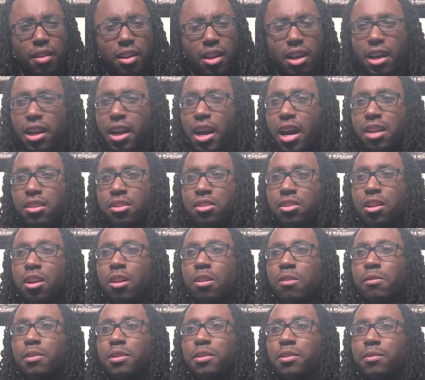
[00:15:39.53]
Like, I just
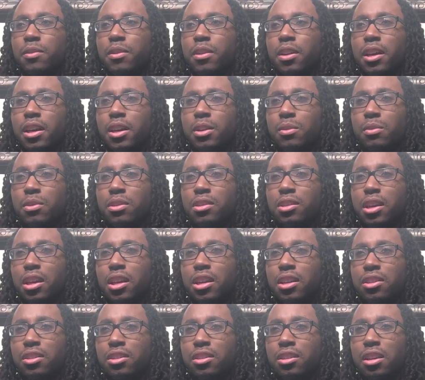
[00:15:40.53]
always felt like it was,
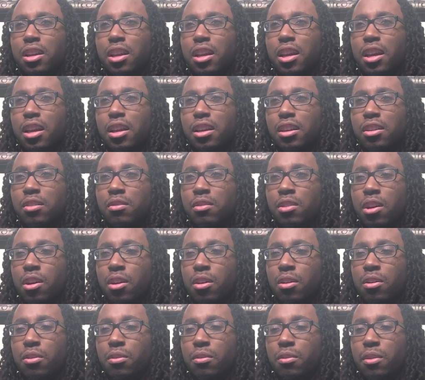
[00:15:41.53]
it, you
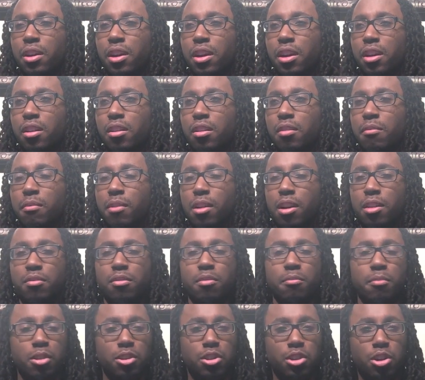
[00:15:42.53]
know, and
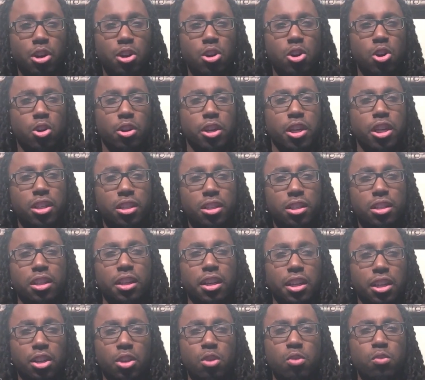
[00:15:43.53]
the maternal
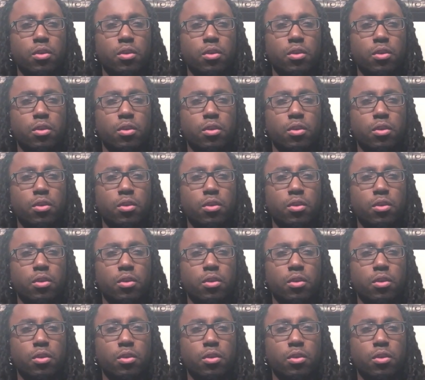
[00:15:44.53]
instinct.